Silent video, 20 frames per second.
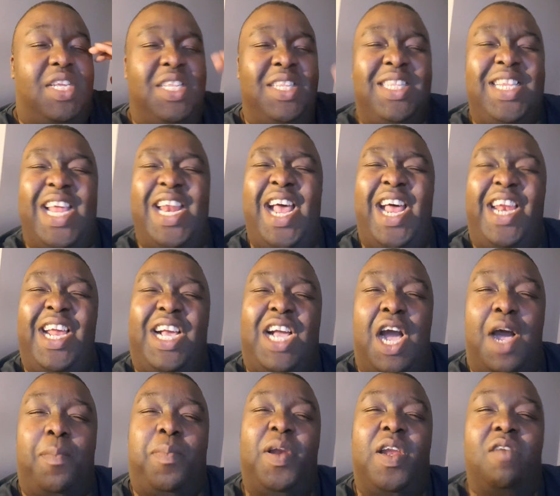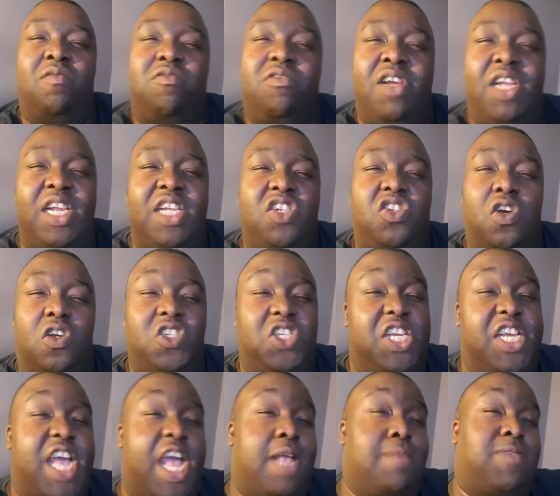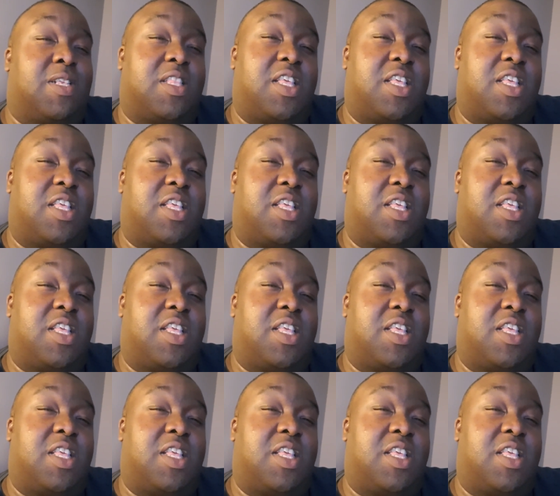then had a couple of really dodgy games.